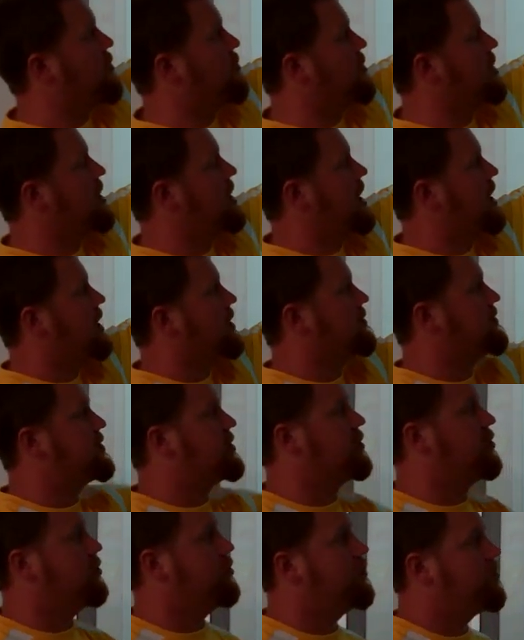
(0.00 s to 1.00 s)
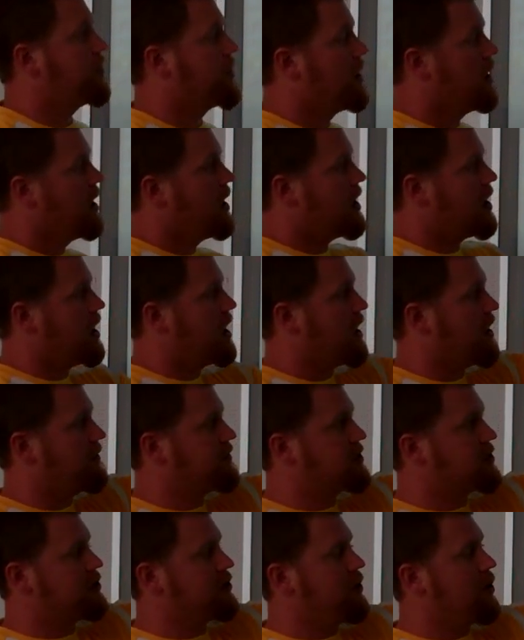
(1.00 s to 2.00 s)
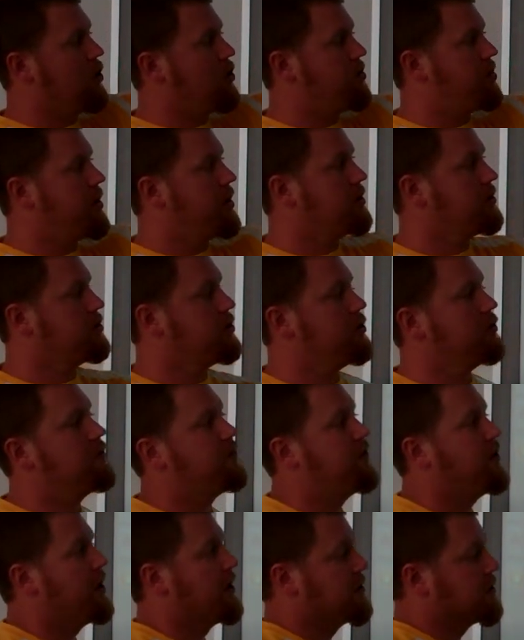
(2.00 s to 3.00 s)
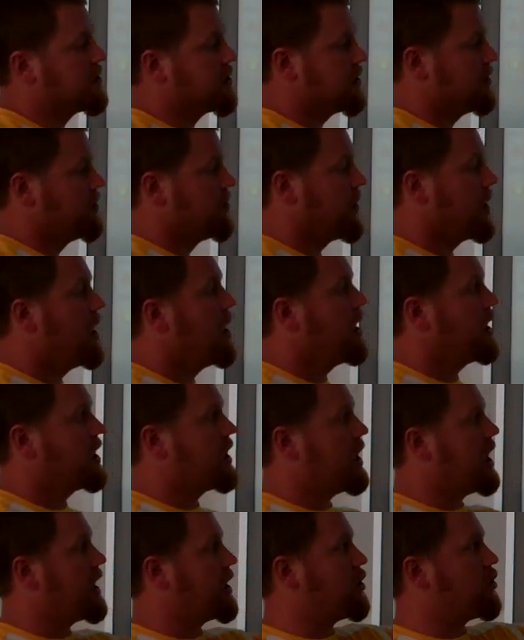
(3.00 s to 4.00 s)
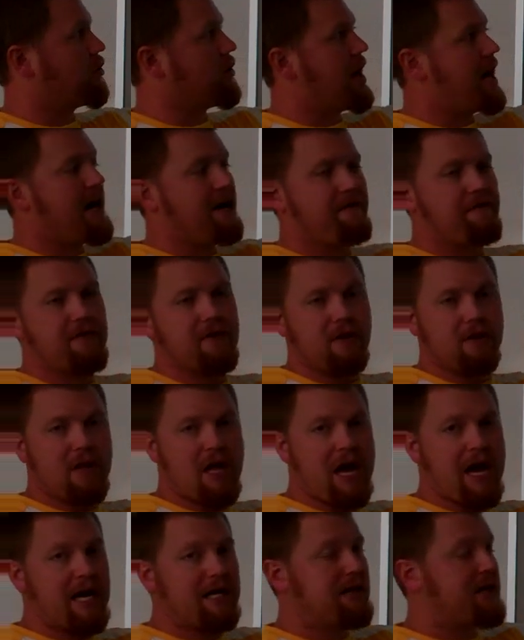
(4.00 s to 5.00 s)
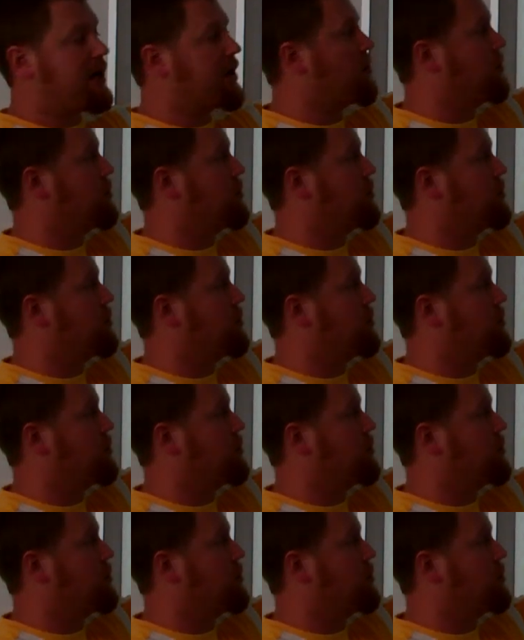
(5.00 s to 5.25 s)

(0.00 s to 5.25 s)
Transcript: 3, negative 2, and I have slope 2/5, can I graph the line that